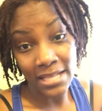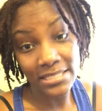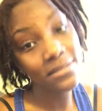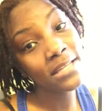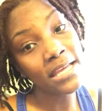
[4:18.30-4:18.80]

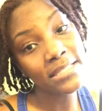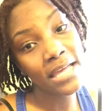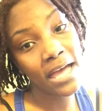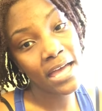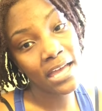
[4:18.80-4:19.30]
till next
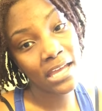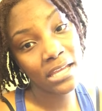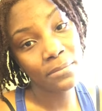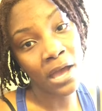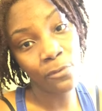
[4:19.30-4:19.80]

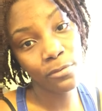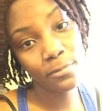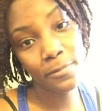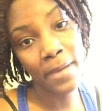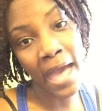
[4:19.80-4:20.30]
time, I will
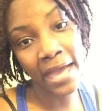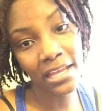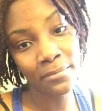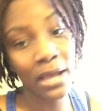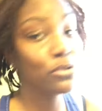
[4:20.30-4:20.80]
be back
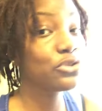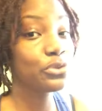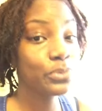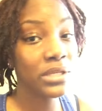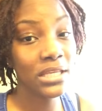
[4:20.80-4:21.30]
in about
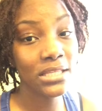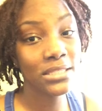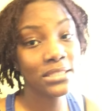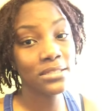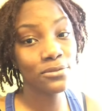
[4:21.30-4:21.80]
two
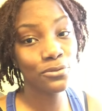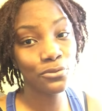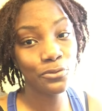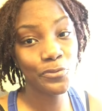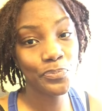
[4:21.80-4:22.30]
weeks
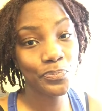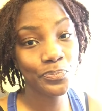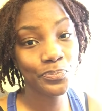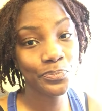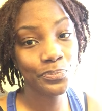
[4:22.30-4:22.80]
to
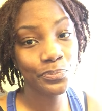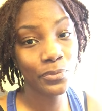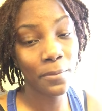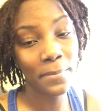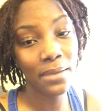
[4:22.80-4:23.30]

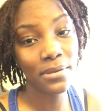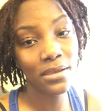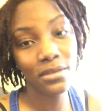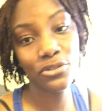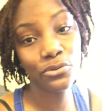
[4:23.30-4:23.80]

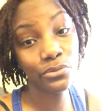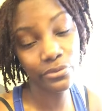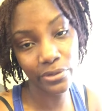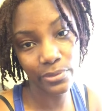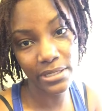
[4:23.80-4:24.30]
maybe two,
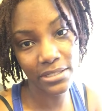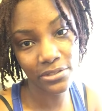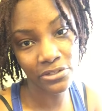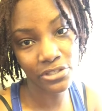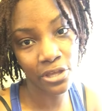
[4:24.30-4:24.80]
three weeks
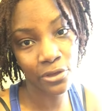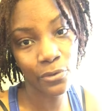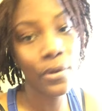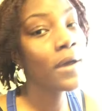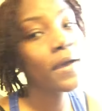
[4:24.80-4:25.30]
or
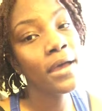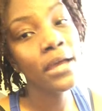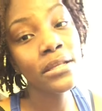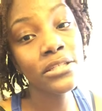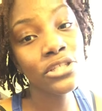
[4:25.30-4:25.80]
so
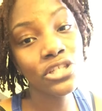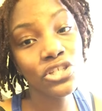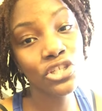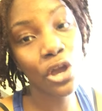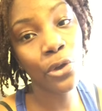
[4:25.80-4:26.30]
to
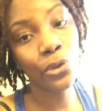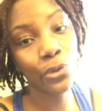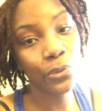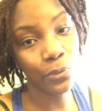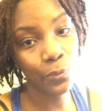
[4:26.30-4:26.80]
just show
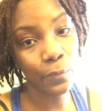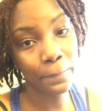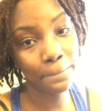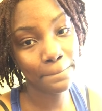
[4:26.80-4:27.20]
you